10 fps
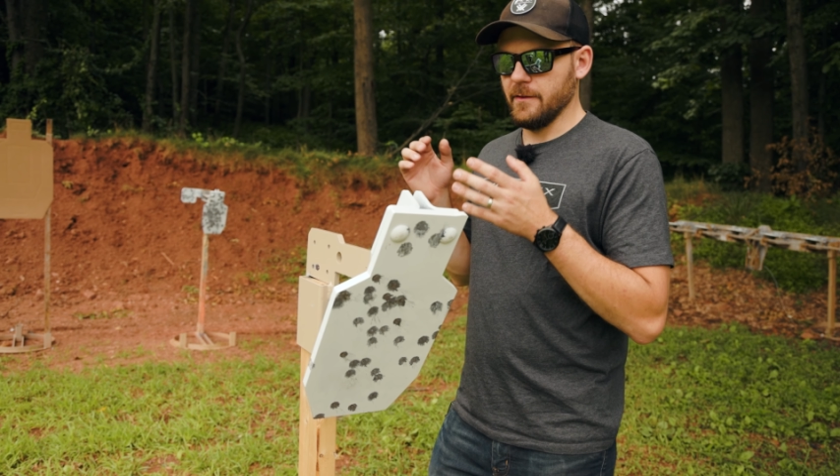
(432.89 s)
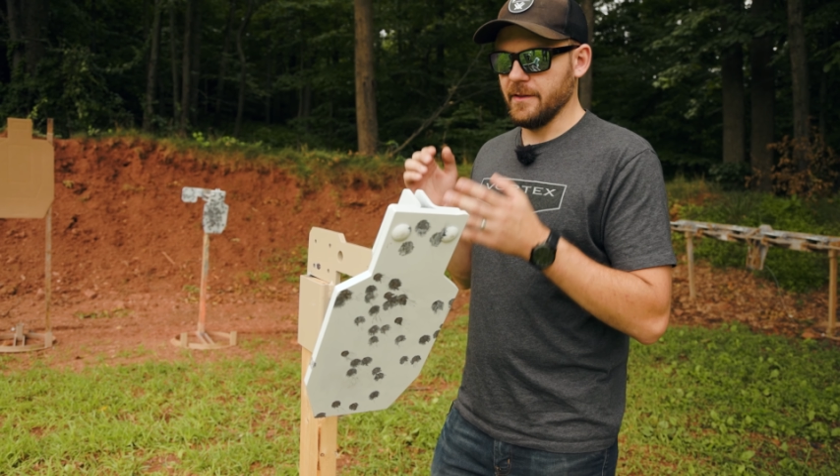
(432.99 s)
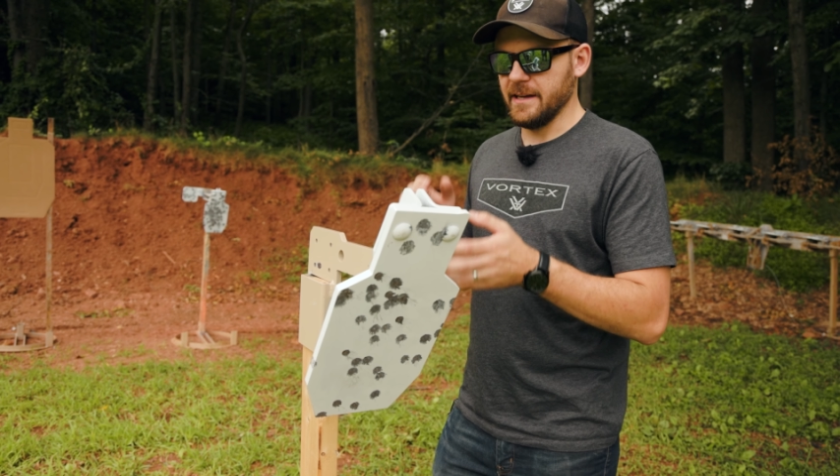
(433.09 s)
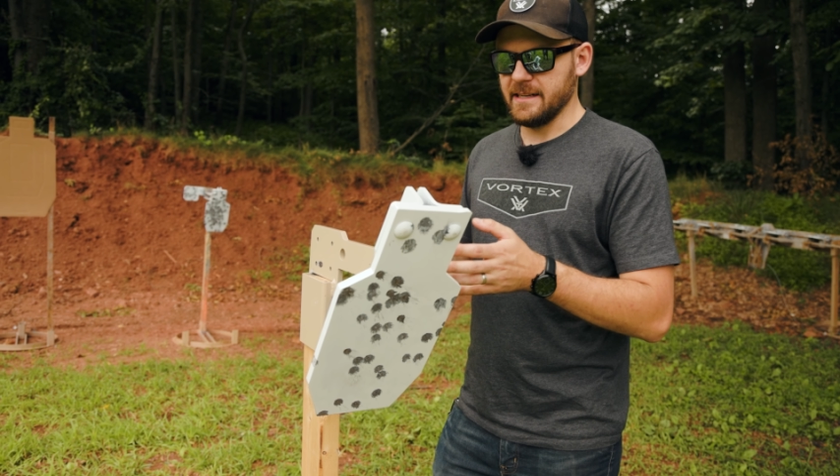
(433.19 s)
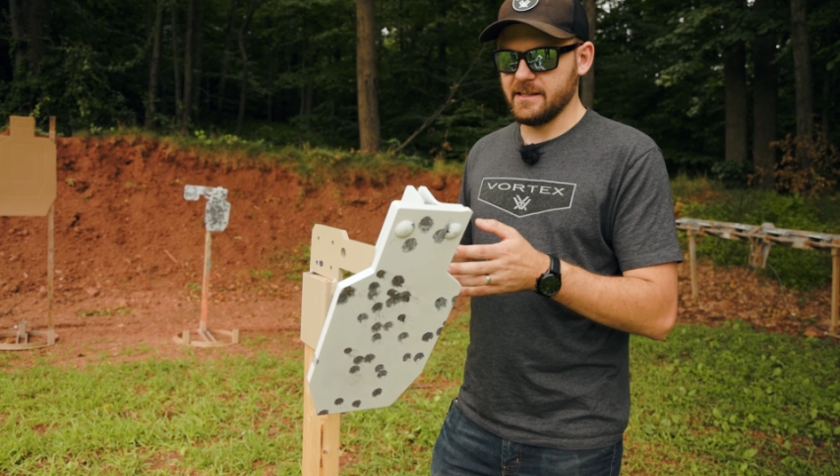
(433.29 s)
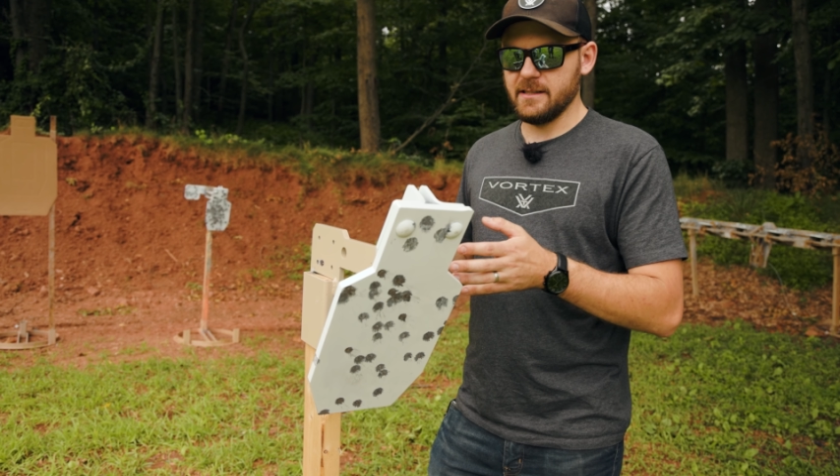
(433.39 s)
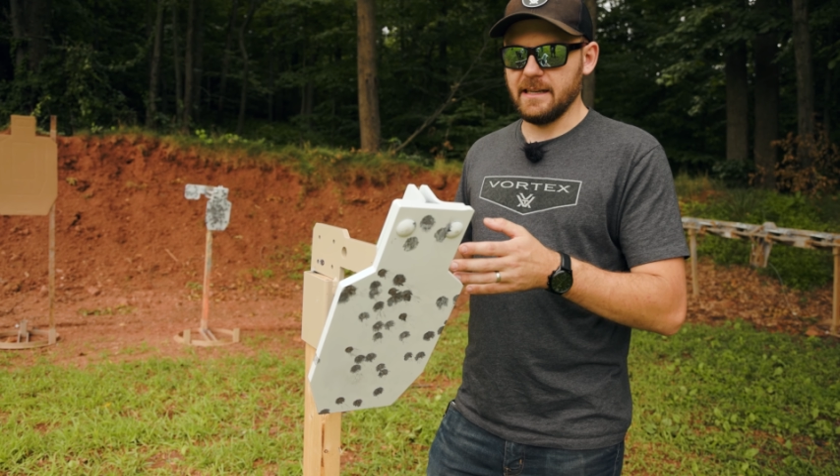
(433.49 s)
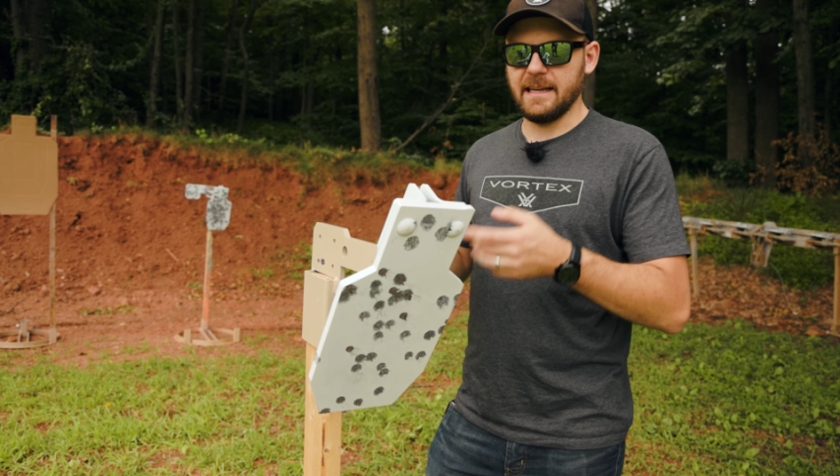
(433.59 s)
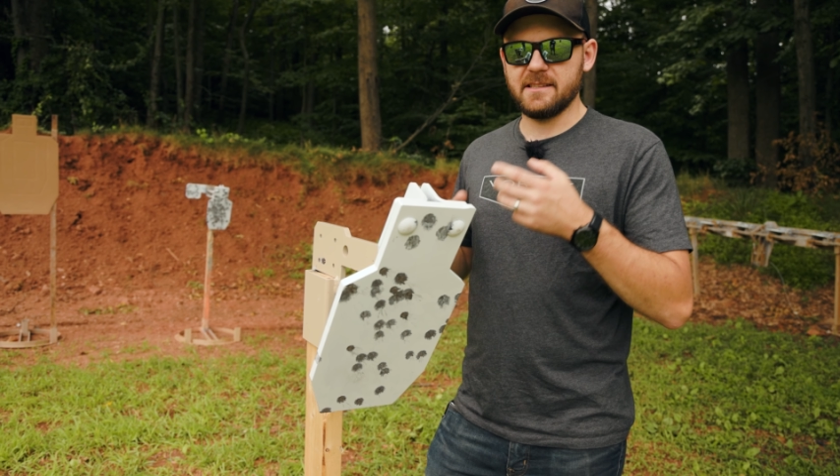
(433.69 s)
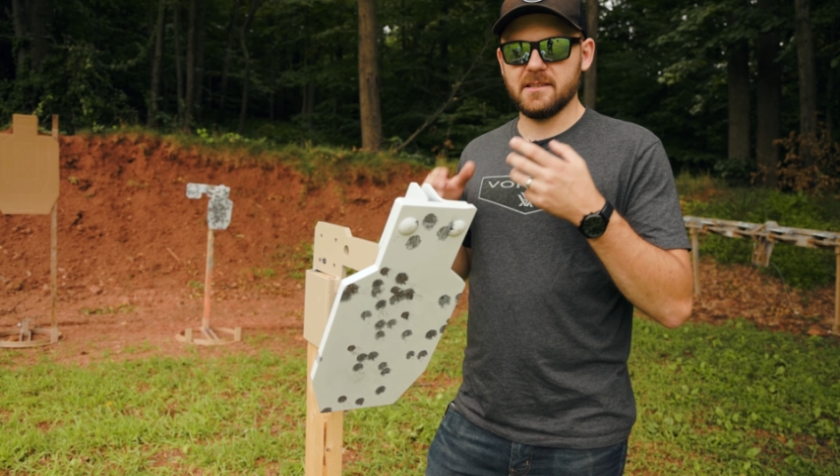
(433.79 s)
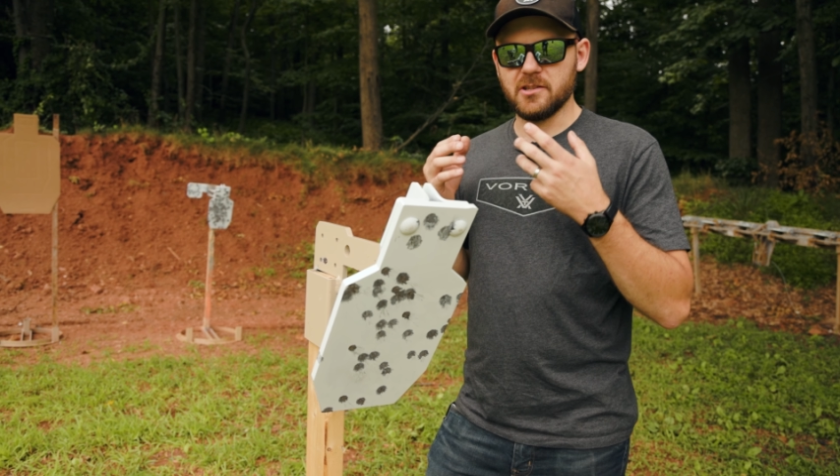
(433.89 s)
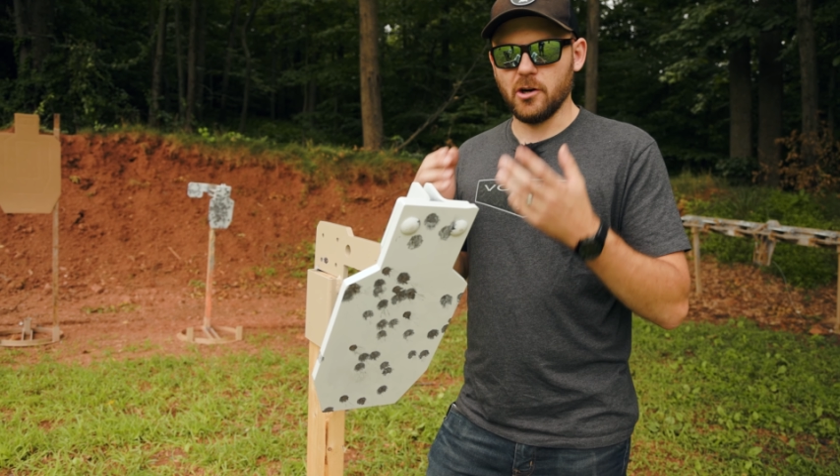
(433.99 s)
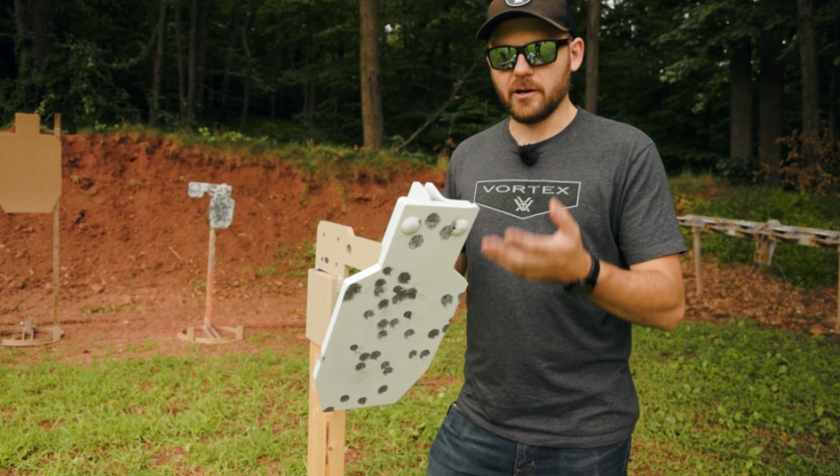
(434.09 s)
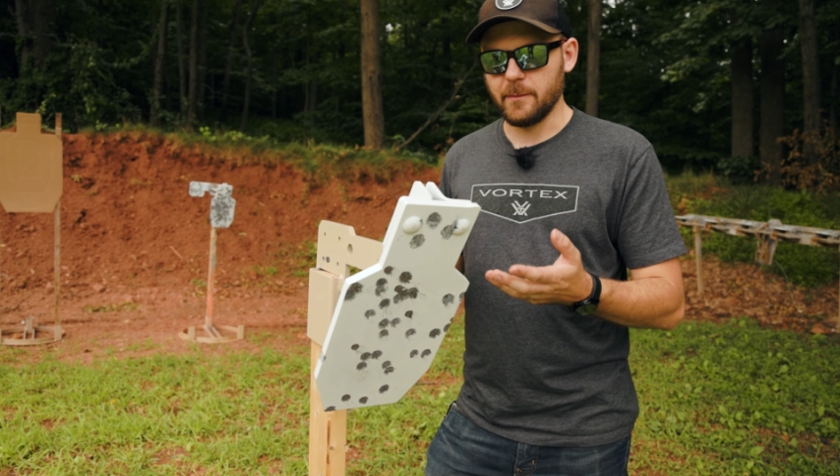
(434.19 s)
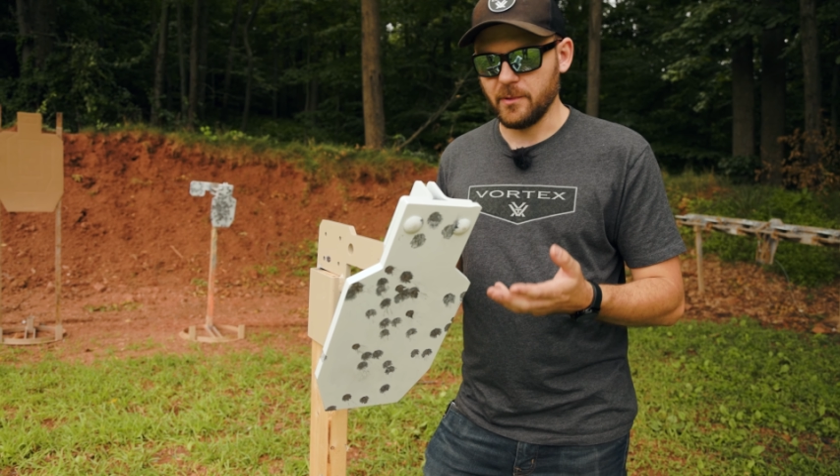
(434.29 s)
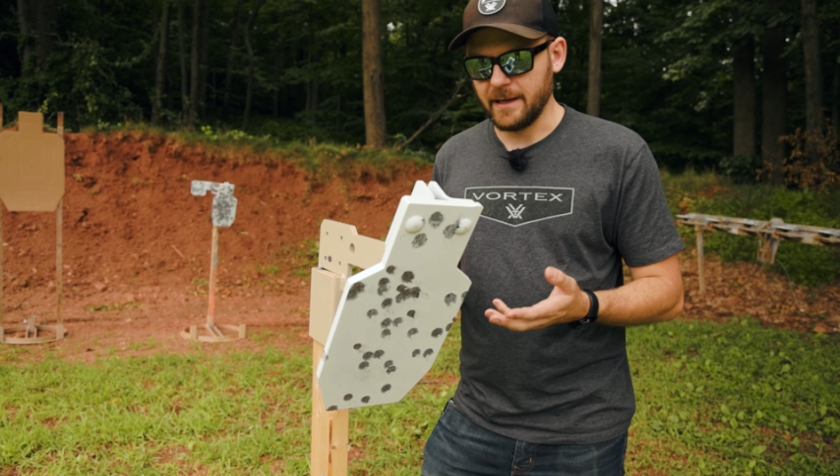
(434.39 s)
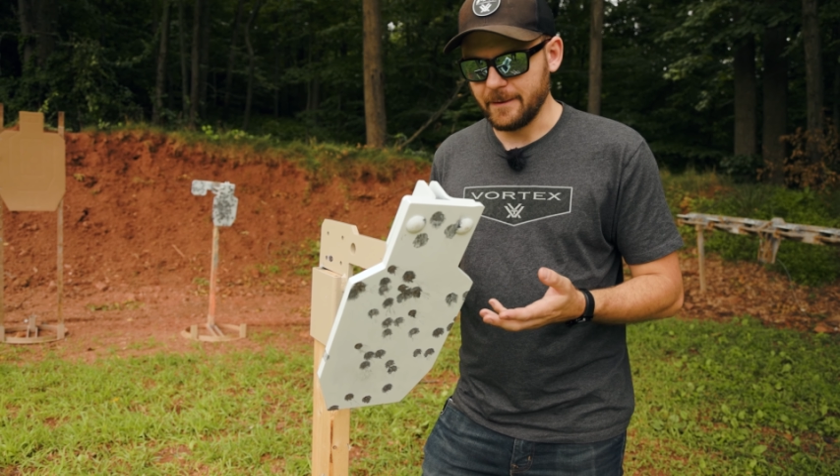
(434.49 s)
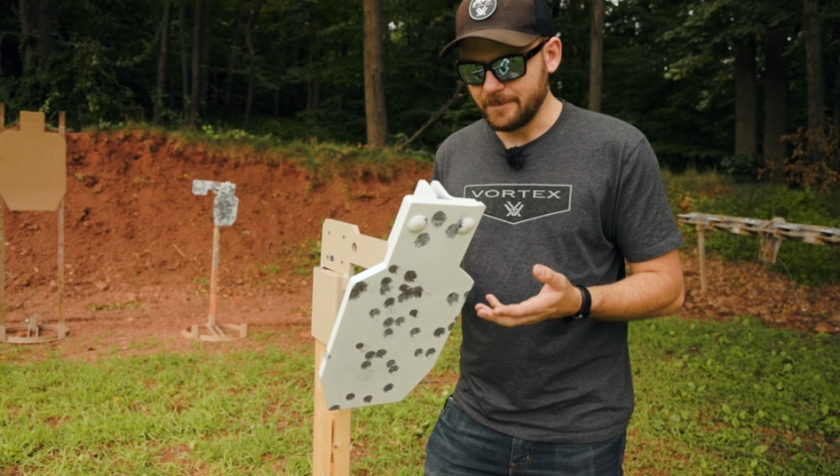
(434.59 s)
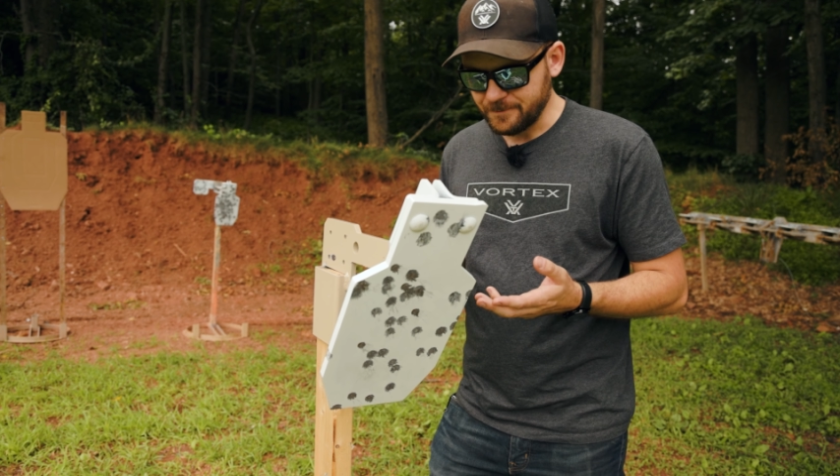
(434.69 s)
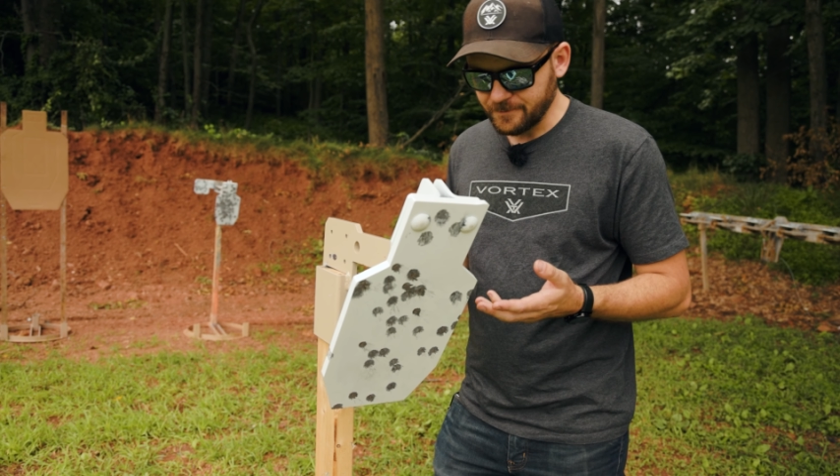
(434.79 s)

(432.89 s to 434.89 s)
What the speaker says: this, and that's the target plate.